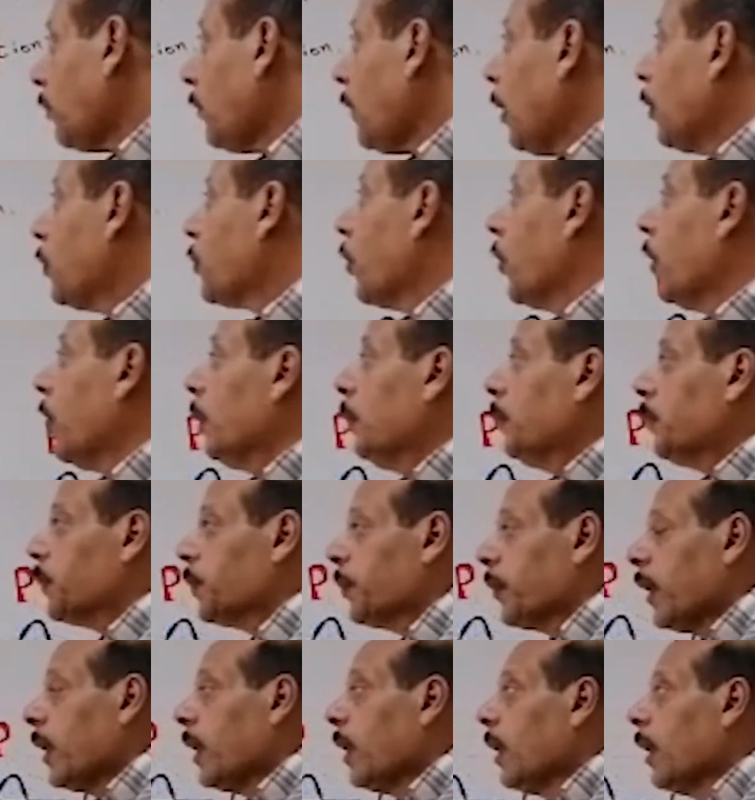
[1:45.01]
So
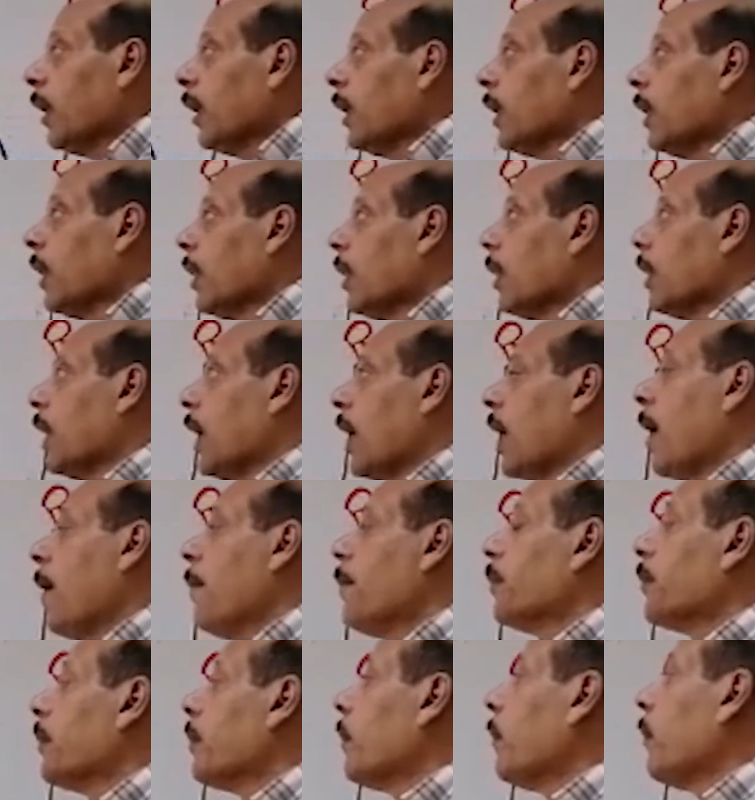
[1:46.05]

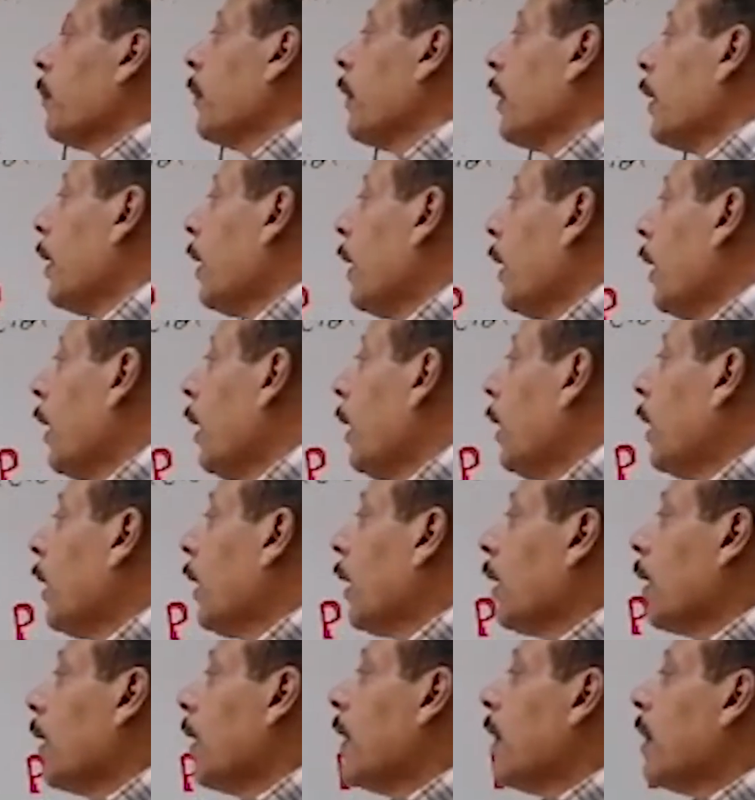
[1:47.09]
there
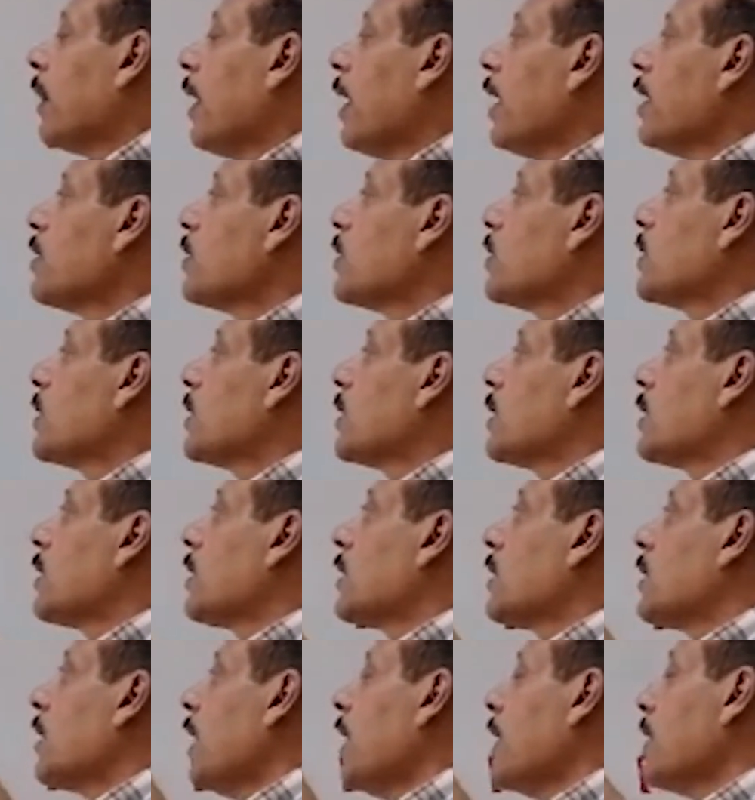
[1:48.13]

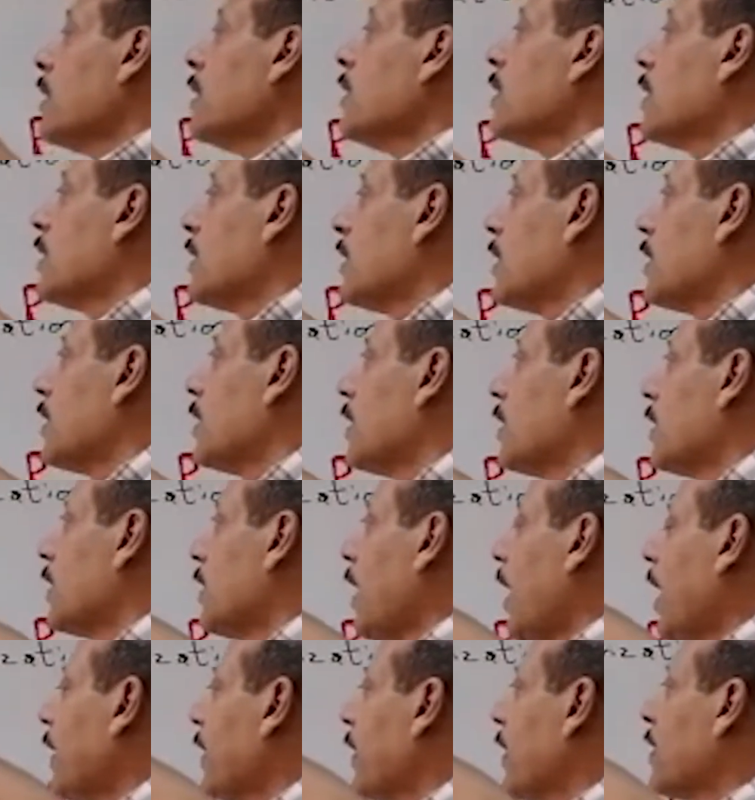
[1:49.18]
is
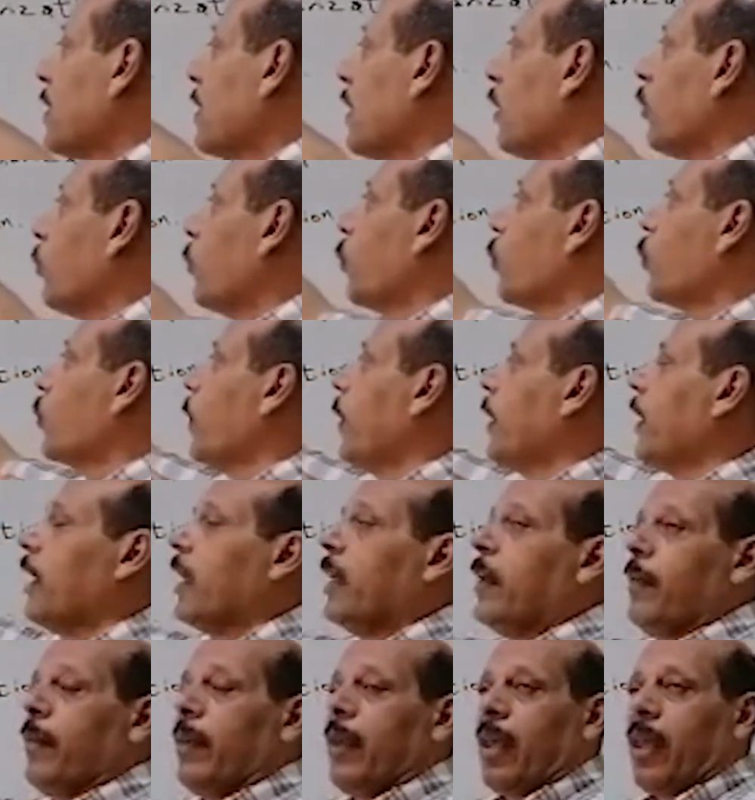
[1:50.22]
inside the cell
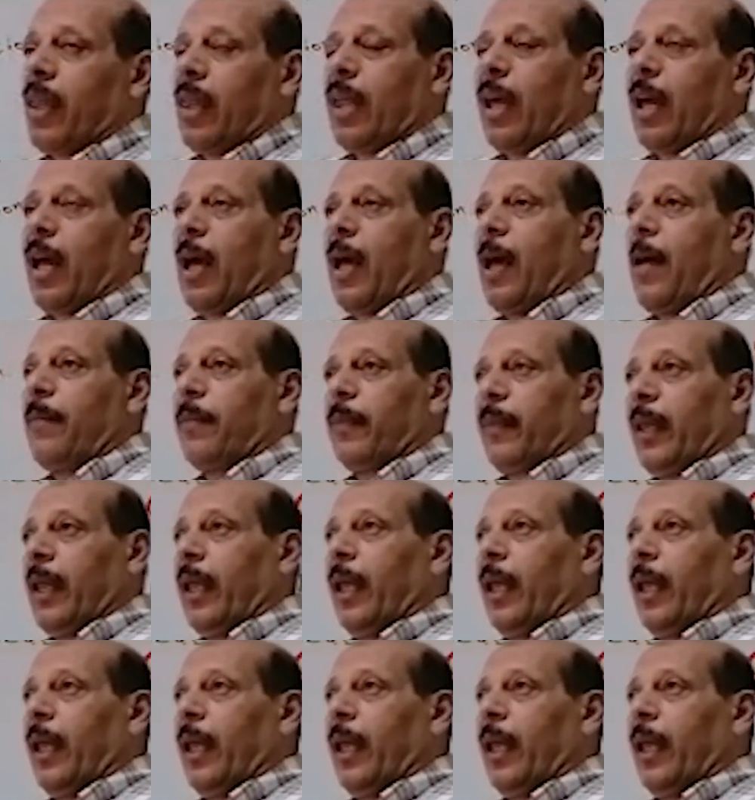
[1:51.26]
usually the